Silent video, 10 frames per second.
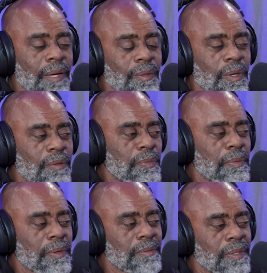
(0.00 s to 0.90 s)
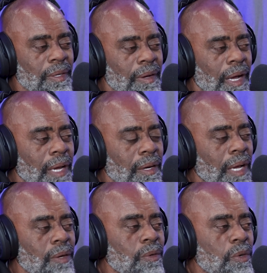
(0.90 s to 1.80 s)
don't know if I
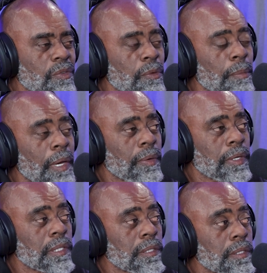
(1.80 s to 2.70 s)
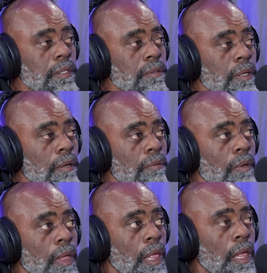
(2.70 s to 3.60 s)
don't know if Americans
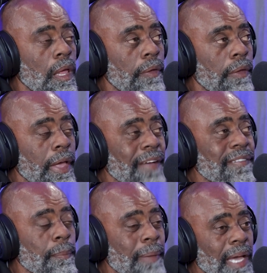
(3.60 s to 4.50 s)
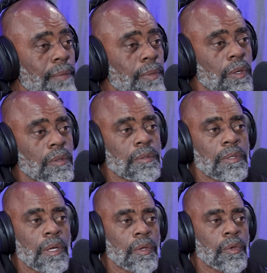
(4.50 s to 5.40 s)
have the backbone,
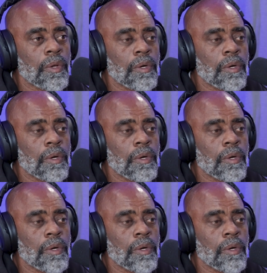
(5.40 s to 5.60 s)
to